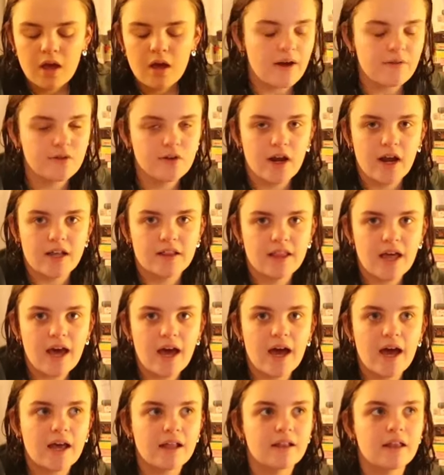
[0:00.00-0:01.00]
After I had
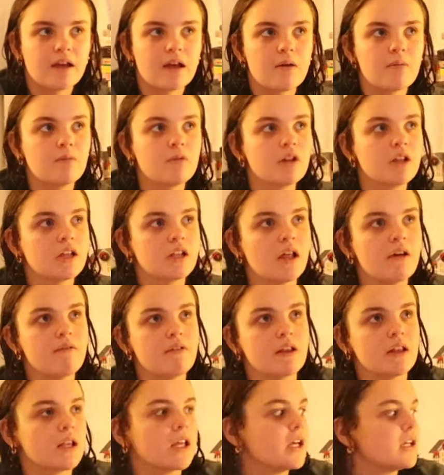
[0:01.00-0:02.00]
that, like, I'm really
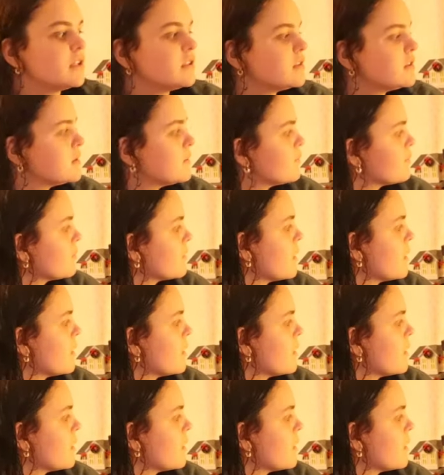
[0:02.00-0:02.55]
loving this.